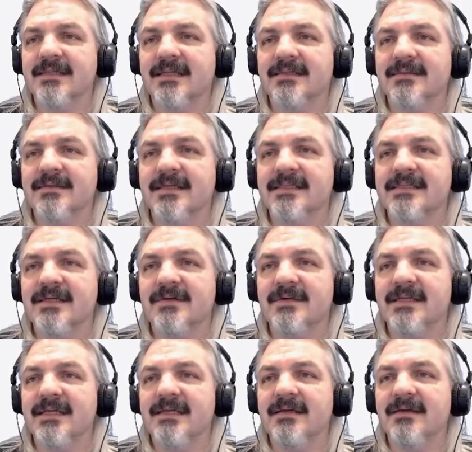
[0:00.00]
Now, do they show
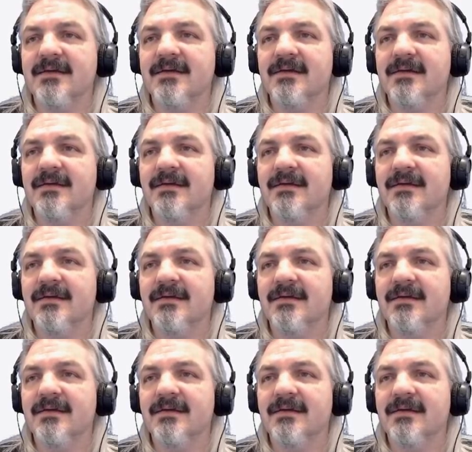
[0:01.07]
it here?